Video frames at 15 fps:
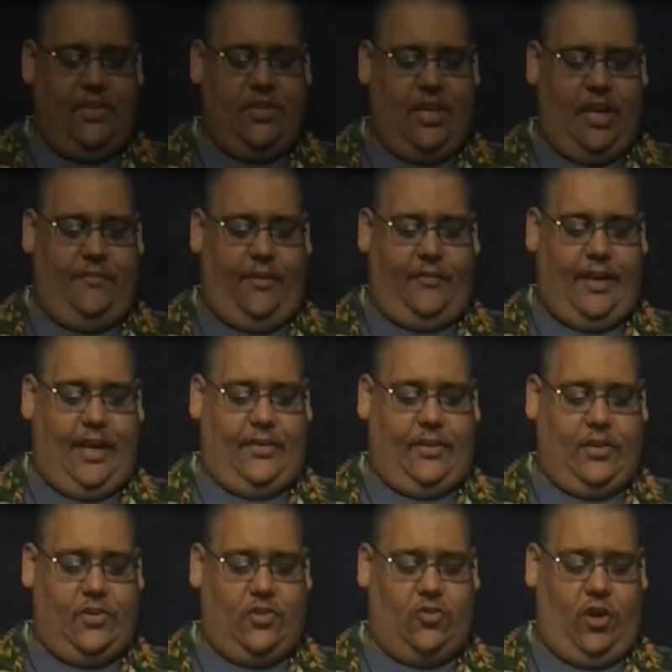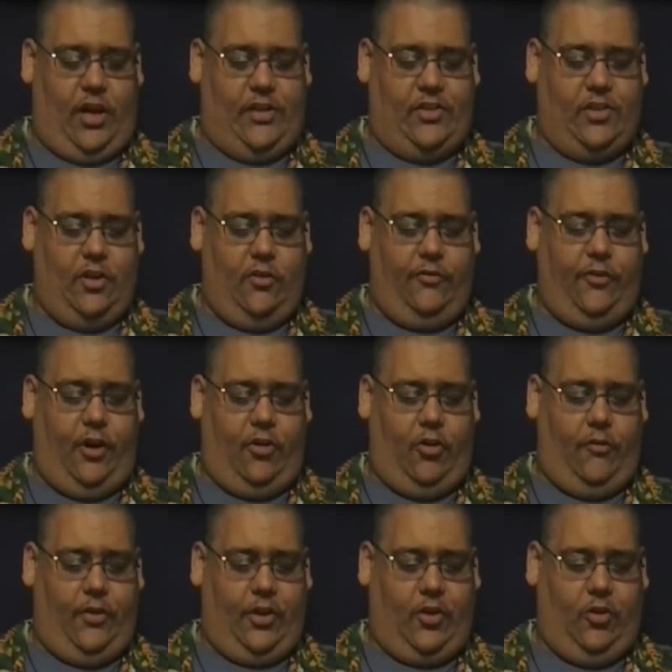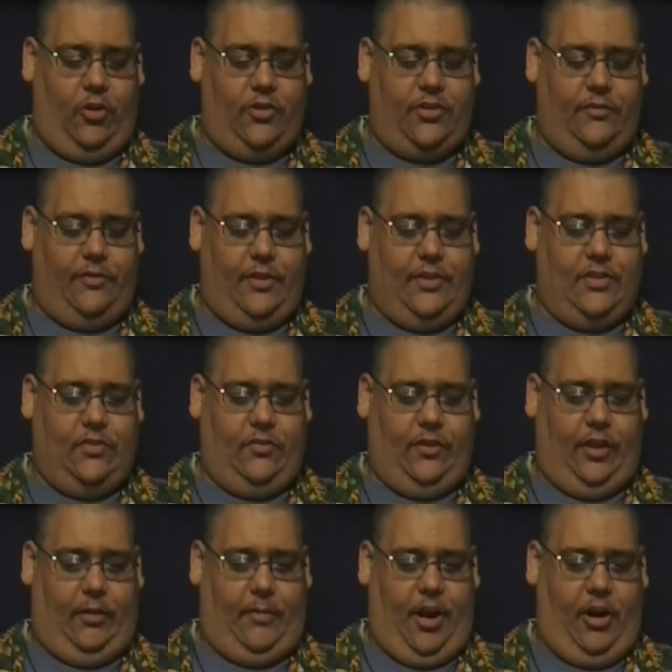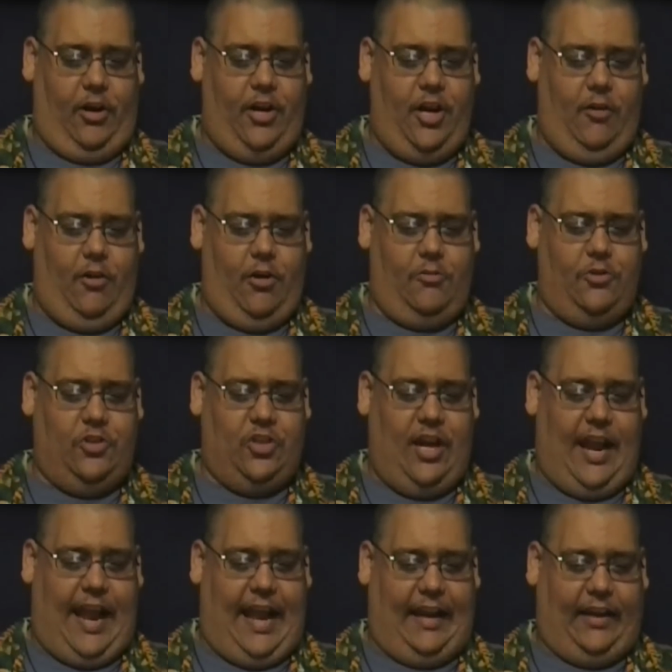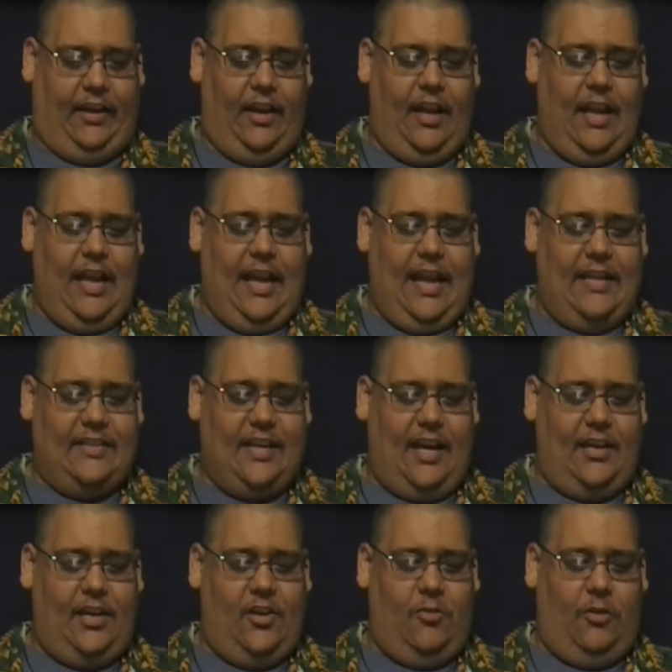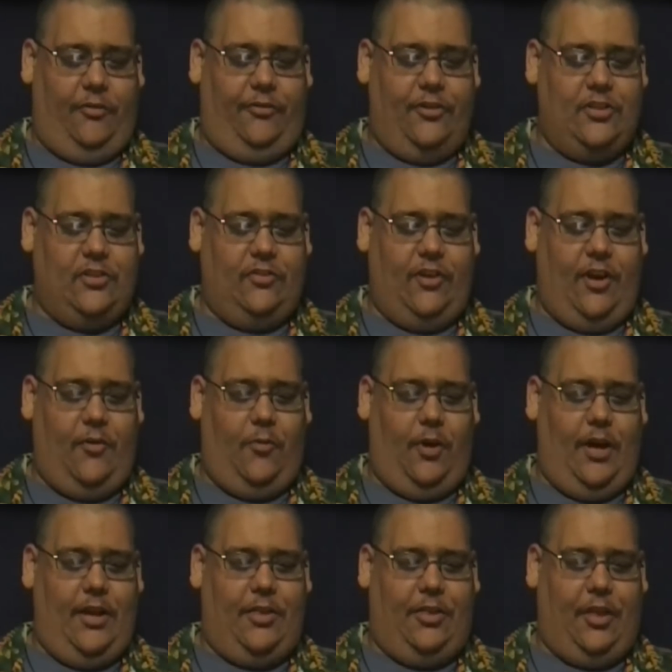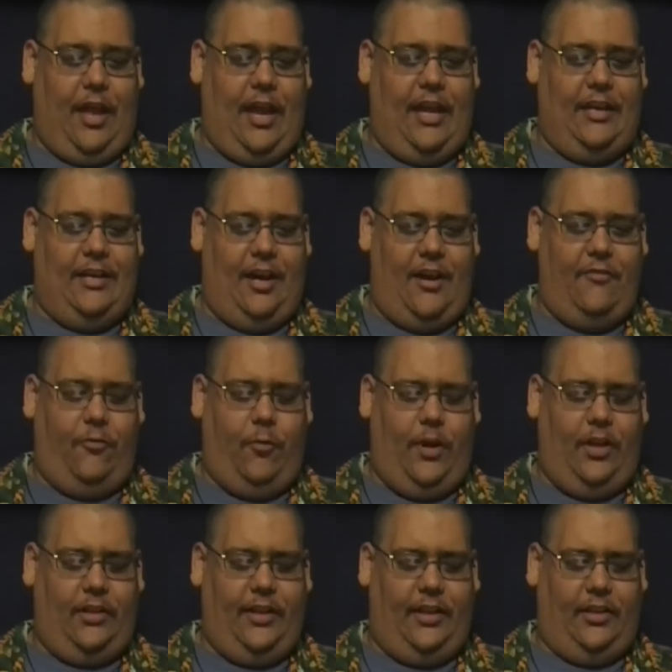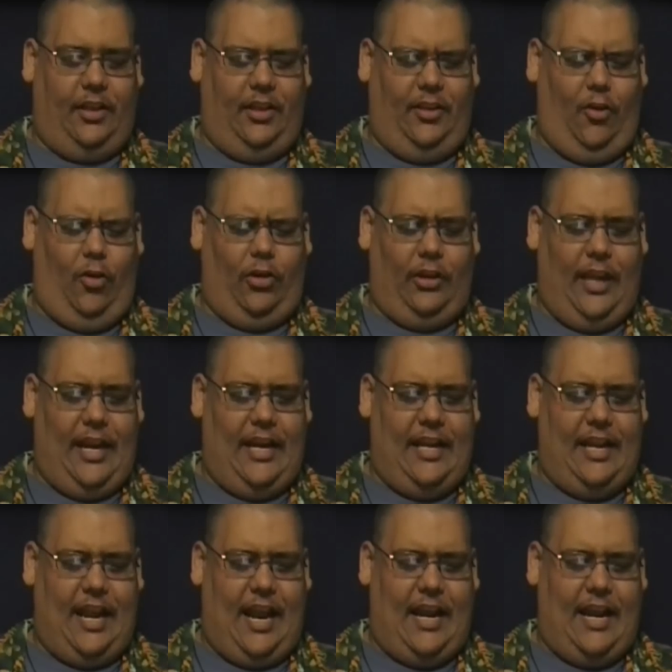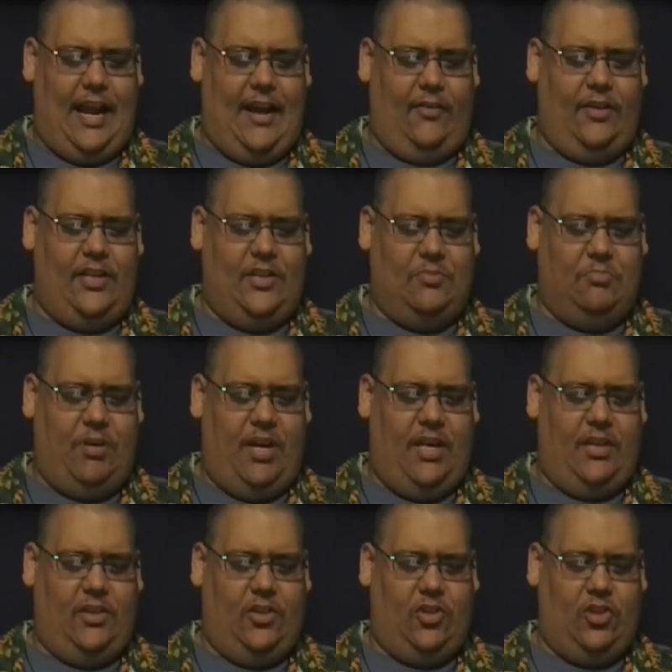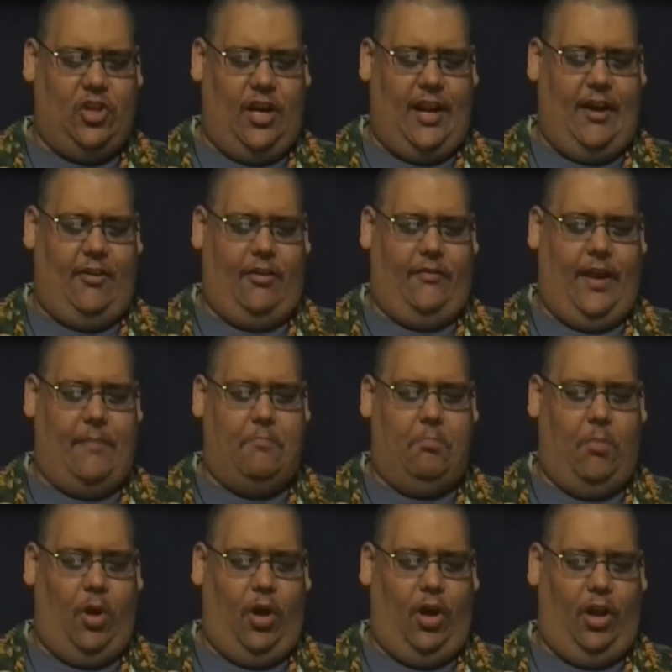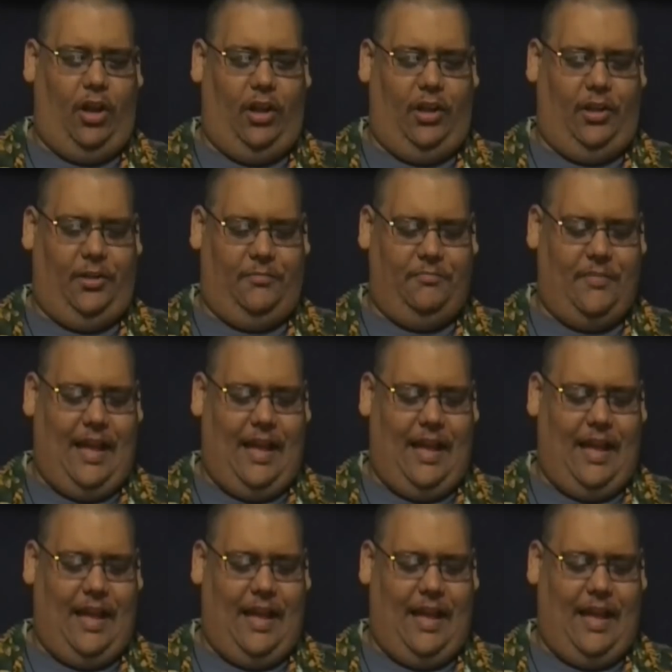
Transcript: see if I've got this straight. So far, over the course of this film, our hero, Jack, has gotten into a fistfight with a knife-wielding little old lady, and now he's beating the shit out of a mall,